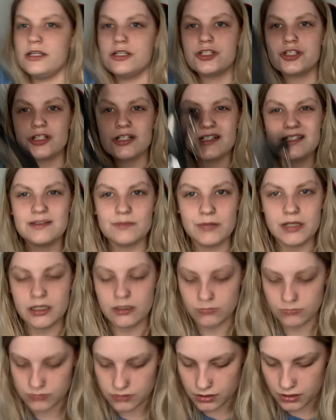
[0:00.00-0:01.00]
It's stressing me
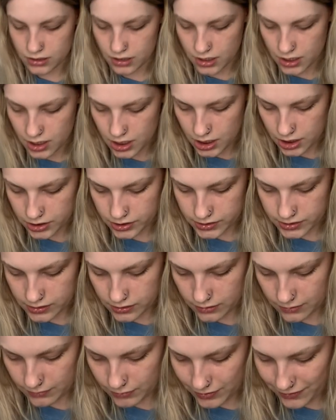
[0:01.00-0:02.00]
out.
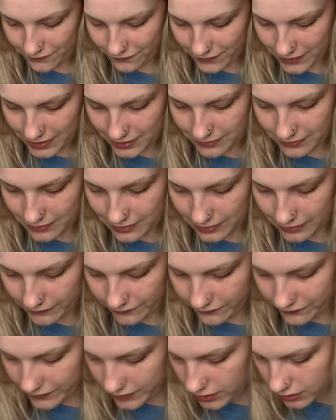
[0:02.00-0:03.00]
So I'm going to find
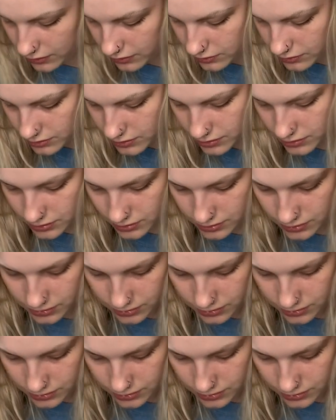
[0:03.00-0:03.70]
that first.